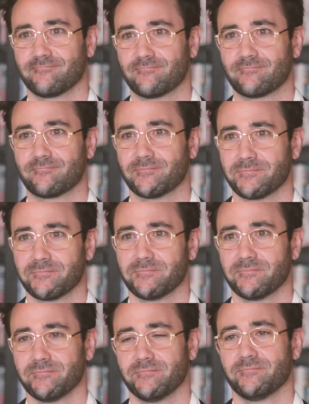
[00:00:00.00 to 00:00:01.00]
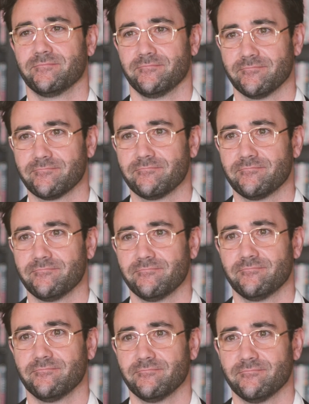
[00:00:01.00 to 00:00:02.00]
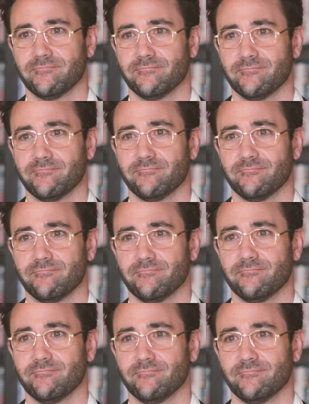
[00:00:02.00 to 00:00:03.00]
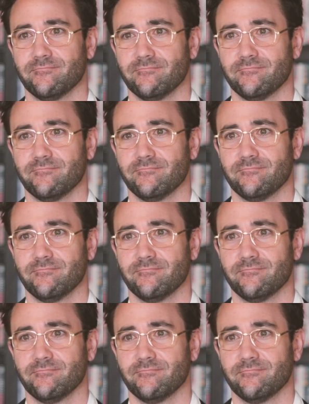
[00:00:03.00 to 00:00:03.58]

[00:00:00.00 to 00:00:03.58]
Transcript: (no one is talking)